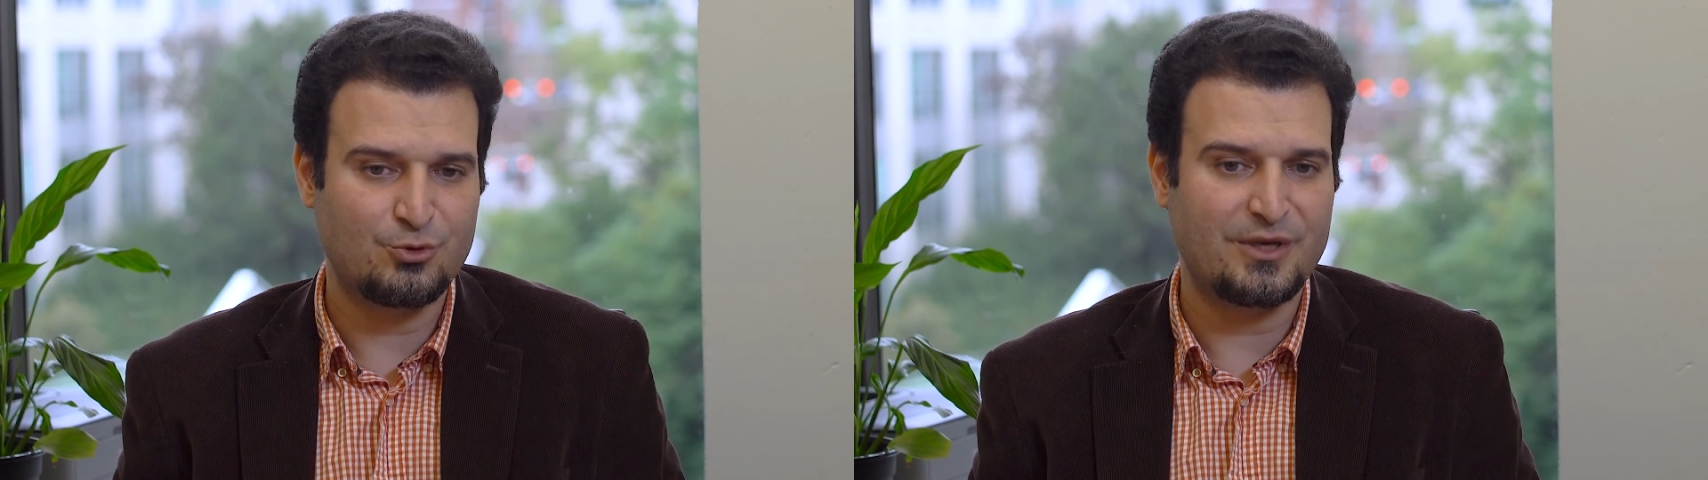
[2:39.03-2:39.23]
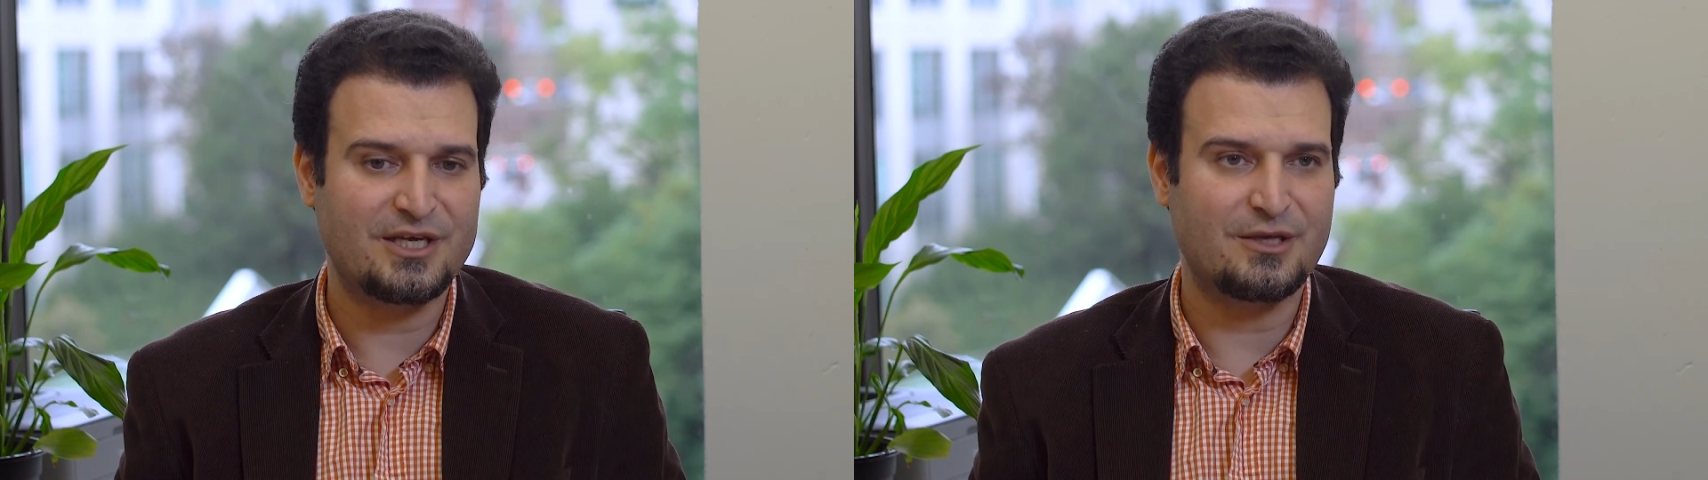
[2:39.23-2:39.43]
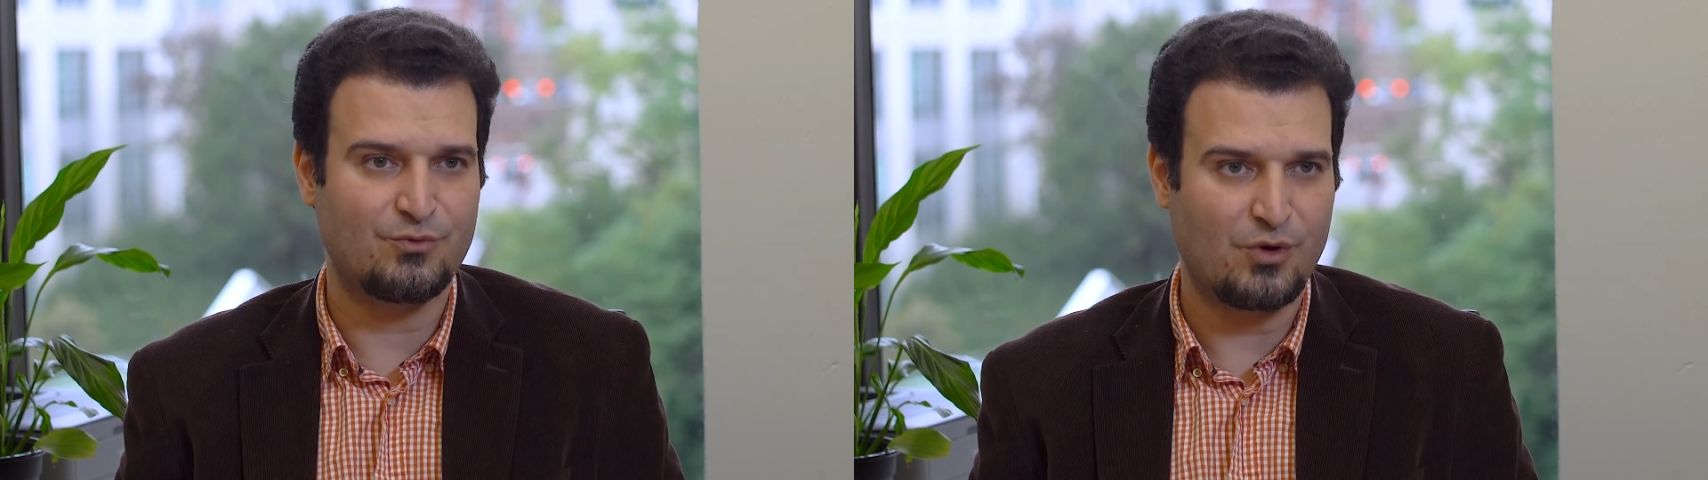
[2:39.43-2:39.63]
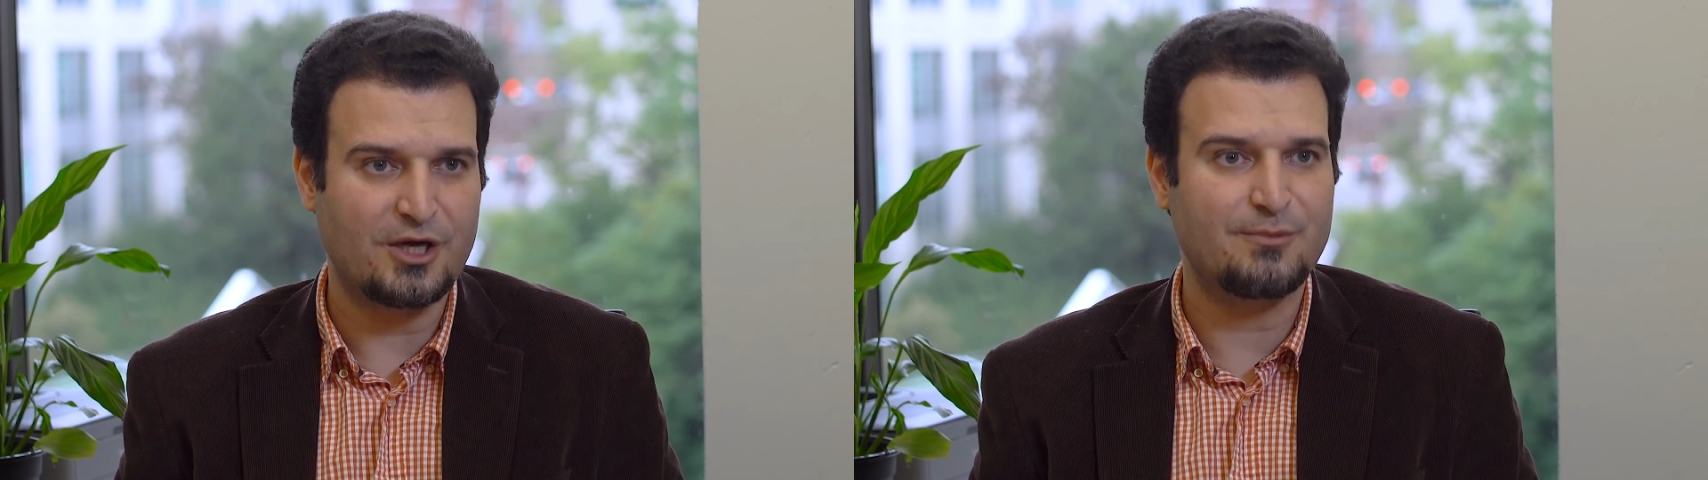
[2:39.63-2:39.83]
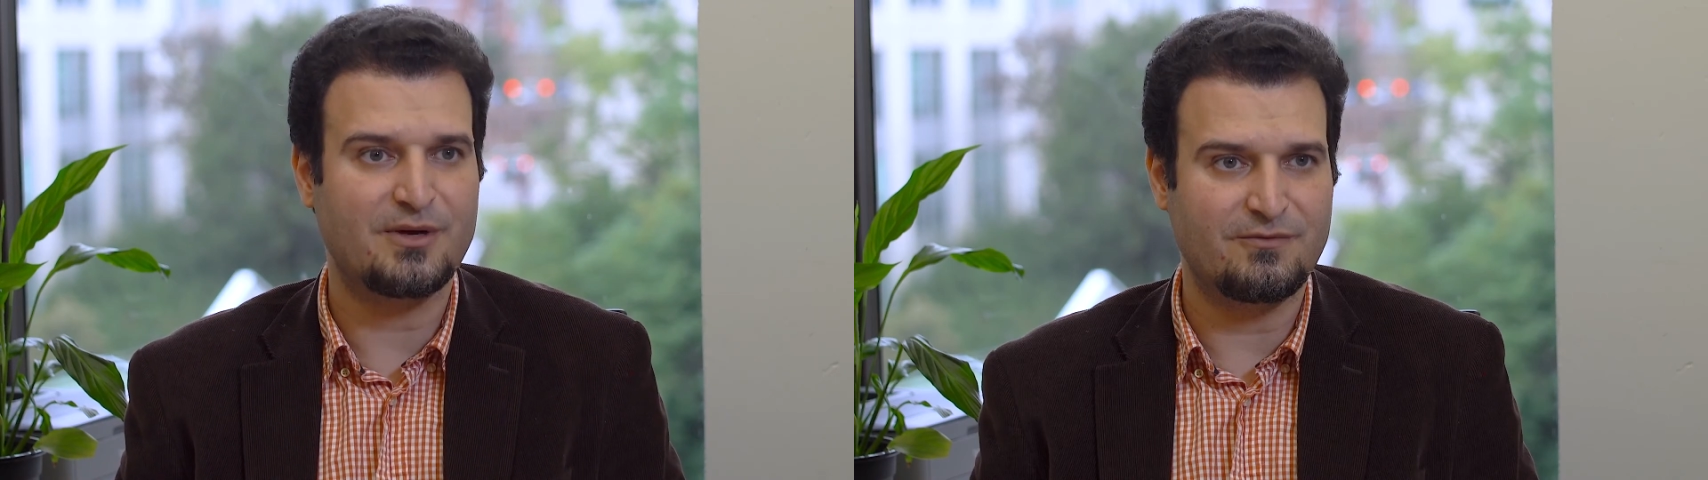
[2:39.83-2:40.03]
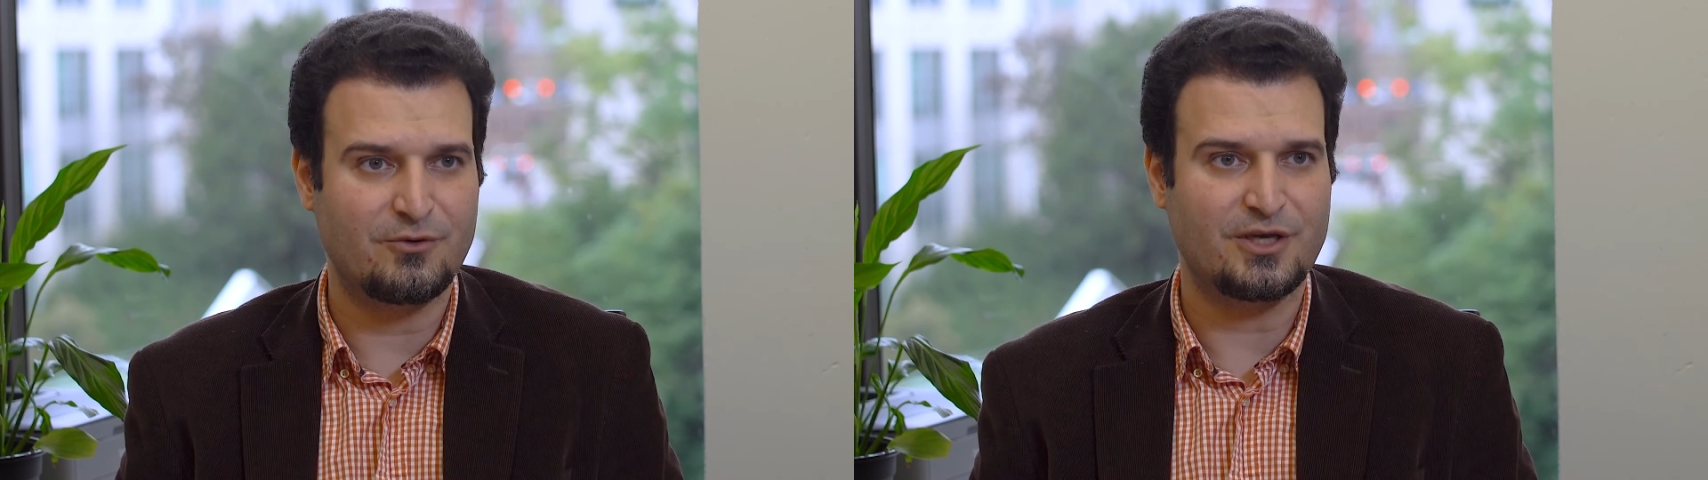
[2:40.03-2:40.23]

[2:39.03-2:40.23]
to make it viable for